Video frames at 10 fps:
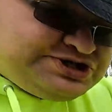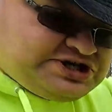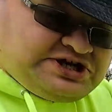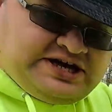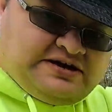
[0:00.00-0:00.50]
just
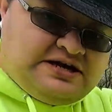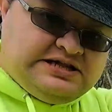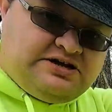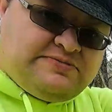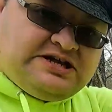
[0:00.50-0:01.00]
gonna hit a
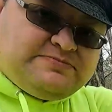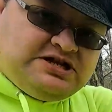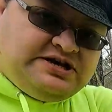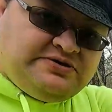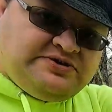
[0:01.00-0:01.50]
little bit
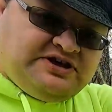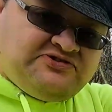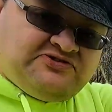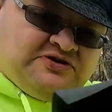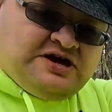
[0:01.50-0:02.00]
below
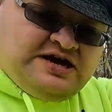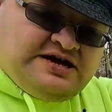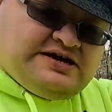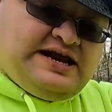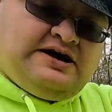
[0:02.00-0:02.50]
this.
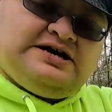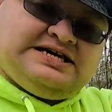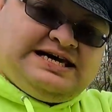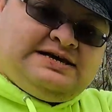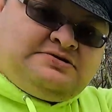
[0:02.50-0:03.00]
Now,
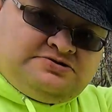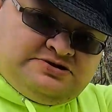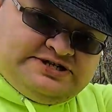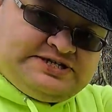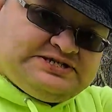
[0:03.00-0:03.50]
again,
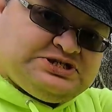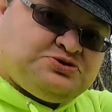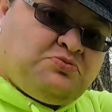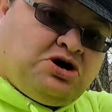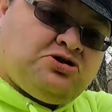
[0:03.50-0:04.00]
this has a
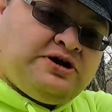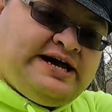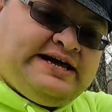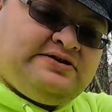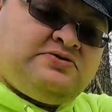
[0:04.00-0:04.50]
smaller
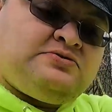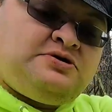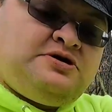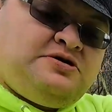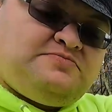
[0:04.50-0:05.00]
handle,
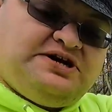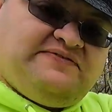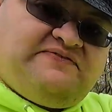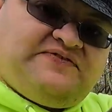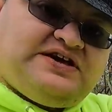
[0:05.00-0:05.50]
but
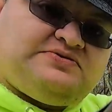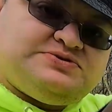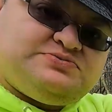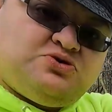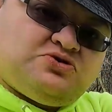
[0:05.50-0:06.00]
it
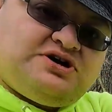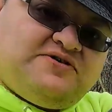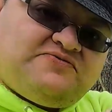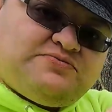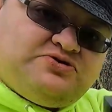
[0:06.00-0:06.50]
feels more
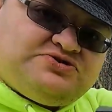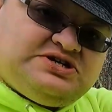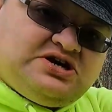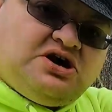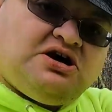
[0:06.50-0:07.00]
comfortable
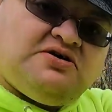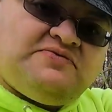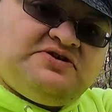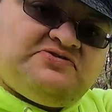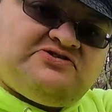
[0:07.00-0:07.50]
to
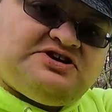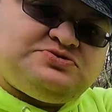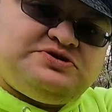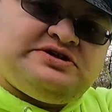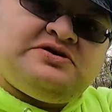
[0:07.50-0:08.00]
carve and
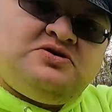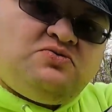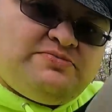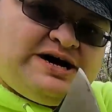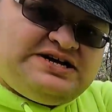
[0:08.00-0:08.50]
such with.
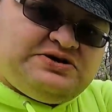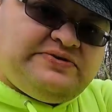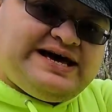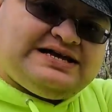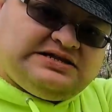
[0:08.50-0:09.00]
We might do
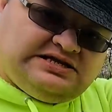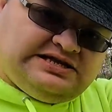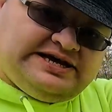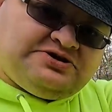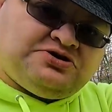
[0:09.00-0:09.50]
that a
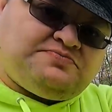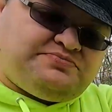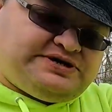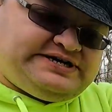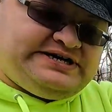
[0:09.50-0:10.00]
little later,
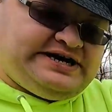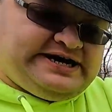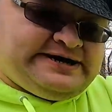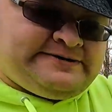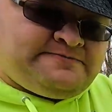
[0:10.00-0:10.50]
but
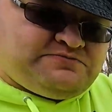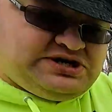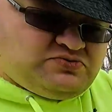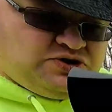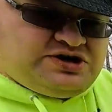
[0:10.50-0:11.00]

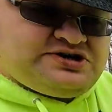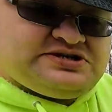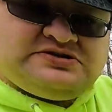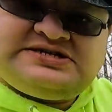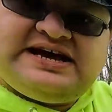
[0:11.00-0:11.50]
we're gonna
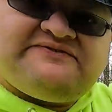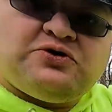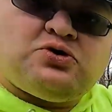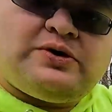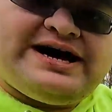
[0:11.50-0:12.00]
take
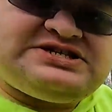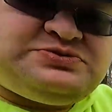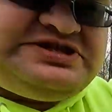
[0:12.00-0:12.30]
4 whacks